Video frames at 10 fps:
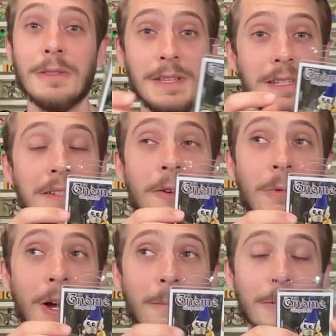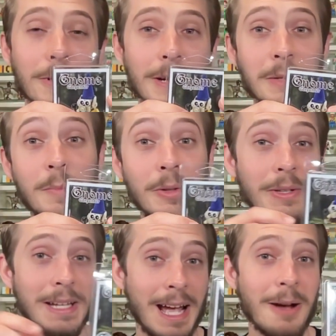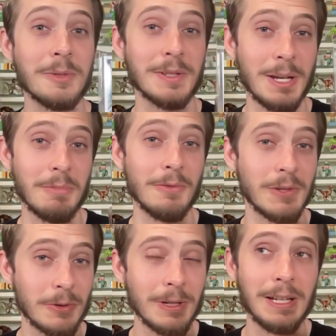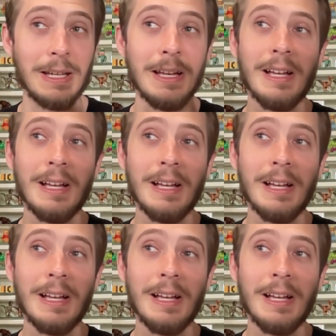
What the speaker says: this gnome carpenter is building a house on top of a tree.